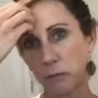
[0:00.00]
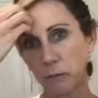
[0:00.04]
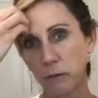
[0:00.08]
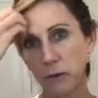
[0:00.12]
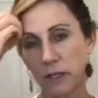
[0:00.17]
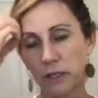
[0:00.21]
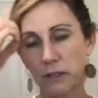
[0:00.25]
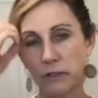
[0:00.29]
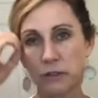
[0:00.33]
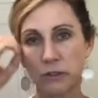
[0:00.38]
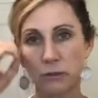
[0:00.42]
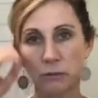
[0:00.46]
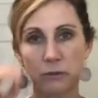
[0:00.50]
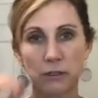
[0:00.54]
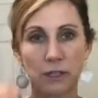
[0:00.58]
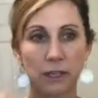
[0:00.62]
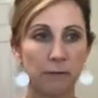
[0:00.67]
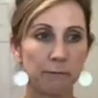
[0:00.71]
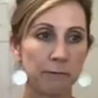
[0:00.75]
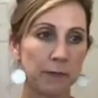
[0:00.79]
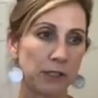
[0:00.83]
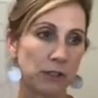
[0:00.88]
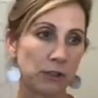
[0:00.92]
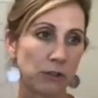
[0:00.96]
what do you do when you
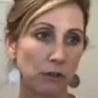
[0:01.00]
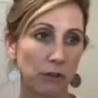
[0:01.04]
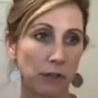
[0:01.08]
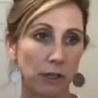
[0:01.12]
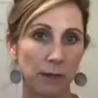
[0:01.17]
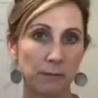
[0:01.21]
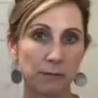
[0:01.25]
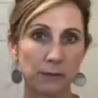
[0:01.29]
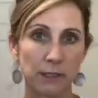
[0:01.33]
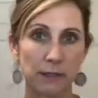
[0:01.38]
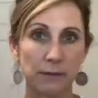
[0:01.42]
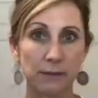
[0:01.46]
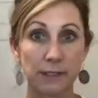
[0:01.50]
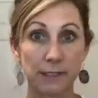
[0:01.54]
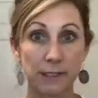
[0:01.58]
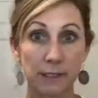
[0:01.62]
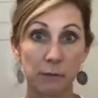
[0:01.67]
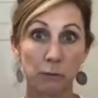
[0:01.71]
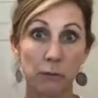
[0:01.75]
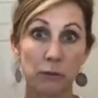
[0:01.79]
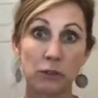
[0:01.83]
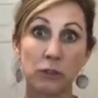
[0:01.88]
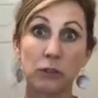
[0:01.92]
have menstrual cramps and I was saying well